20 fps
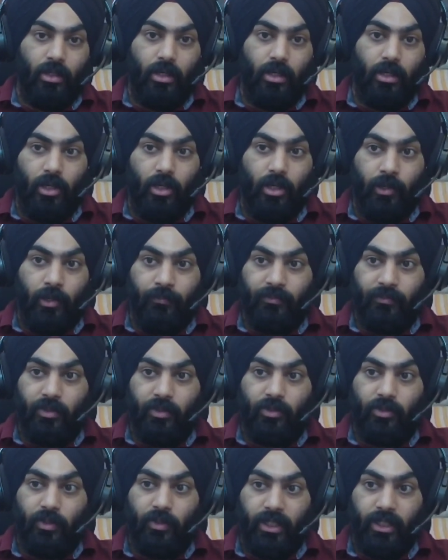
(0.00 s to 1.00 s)

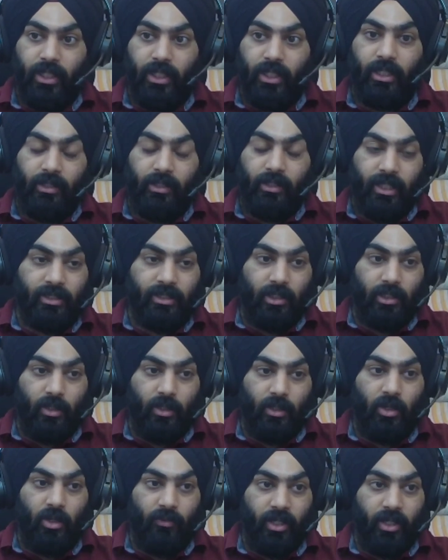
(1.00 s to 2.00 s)
So I think there's a
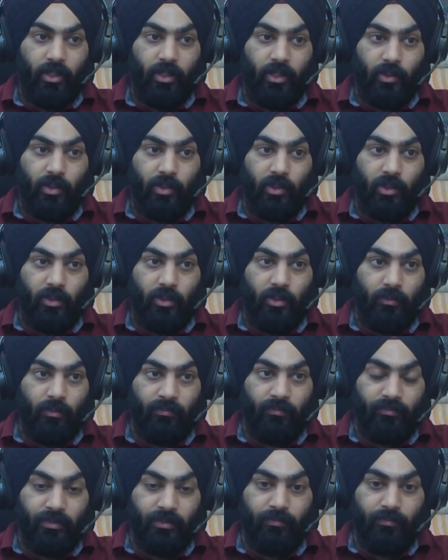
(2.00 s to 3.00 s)
long way to go
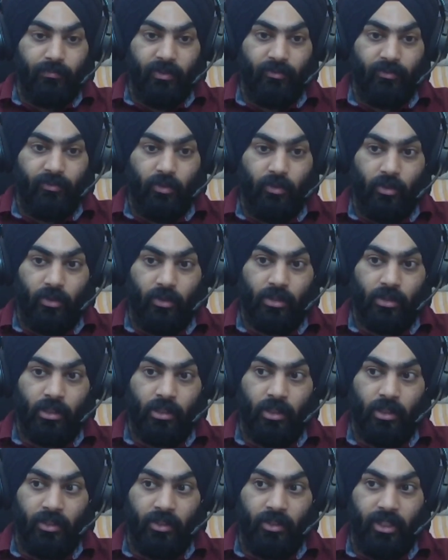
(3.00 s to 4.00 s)
before
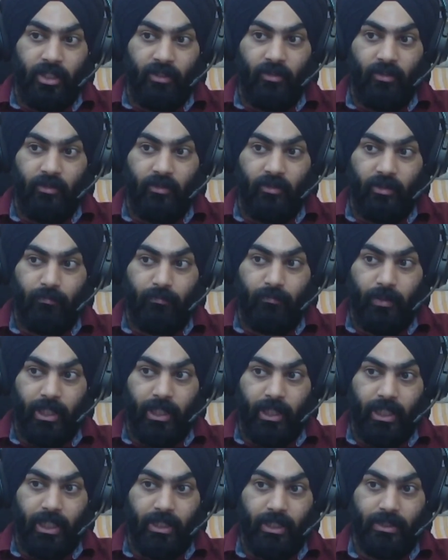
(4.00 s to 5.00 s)
they will
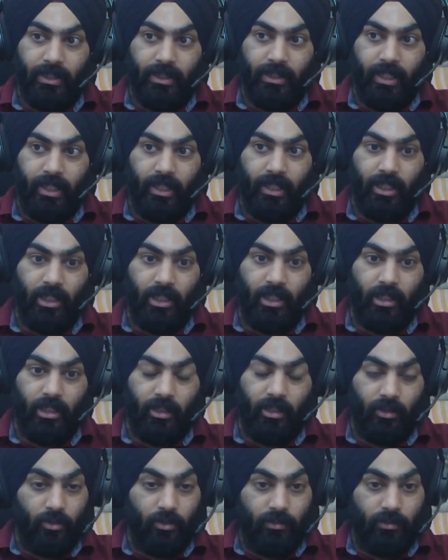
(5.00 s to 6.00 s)
replace any
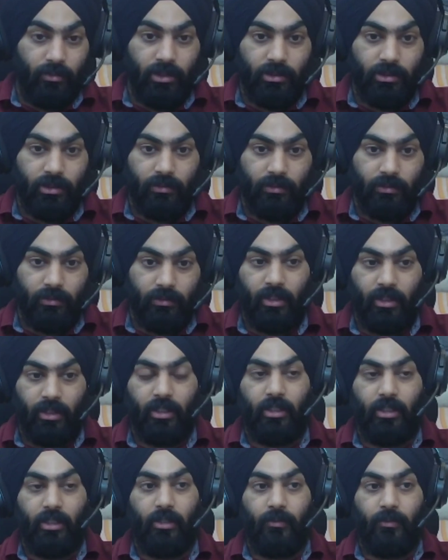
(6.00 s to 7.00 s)
humans, but
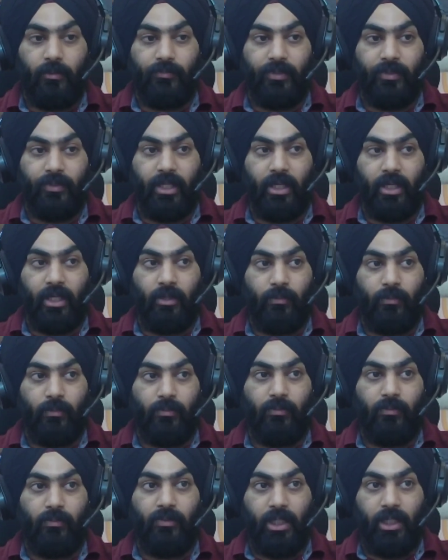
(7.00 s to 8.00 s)
they are
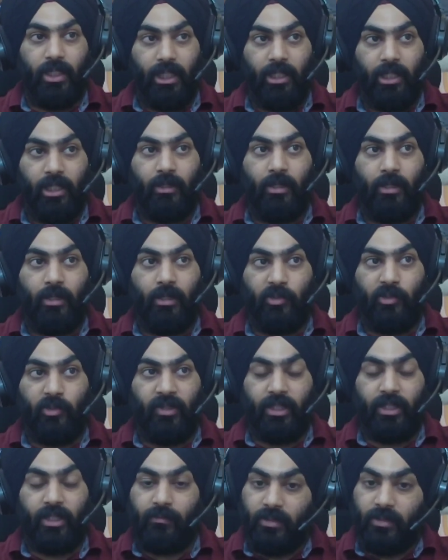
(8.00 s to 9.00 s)
really
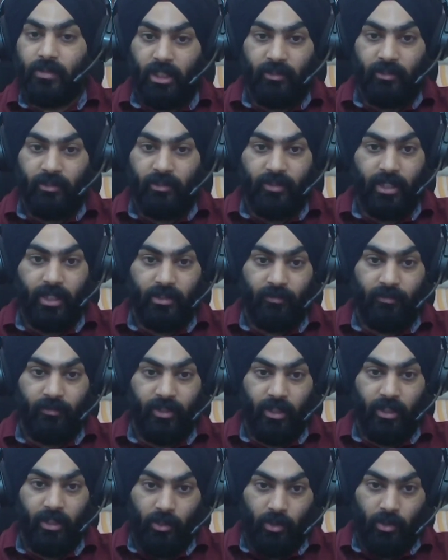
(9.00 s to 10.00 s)
proving themselves as a
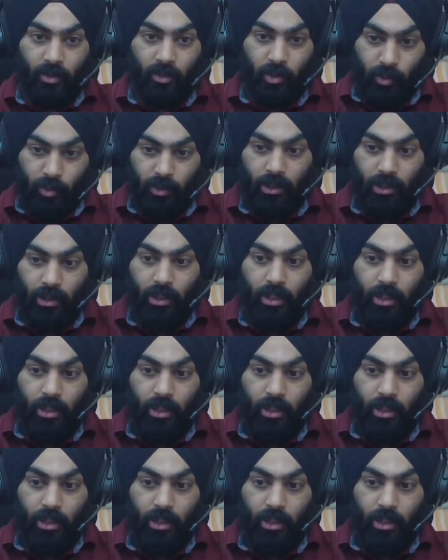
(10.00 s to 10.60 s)
very good tool